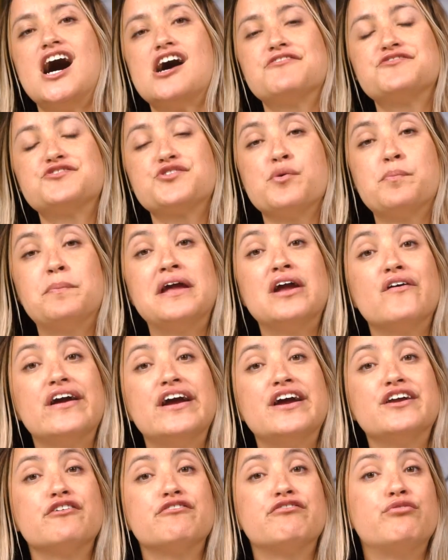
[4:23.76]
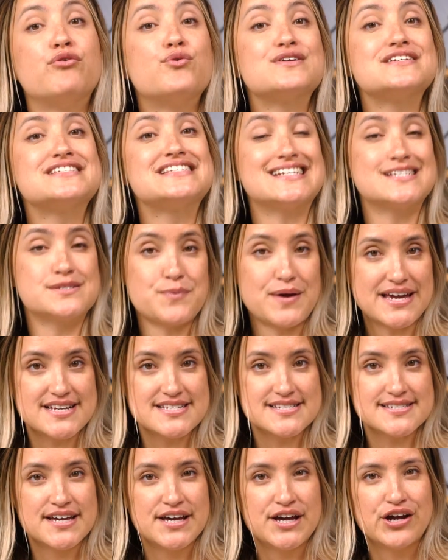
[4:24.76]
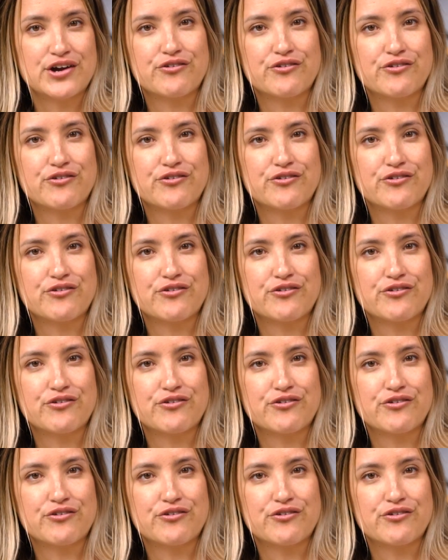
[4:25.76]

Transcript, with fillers: After a period of 4 to 6 weeks,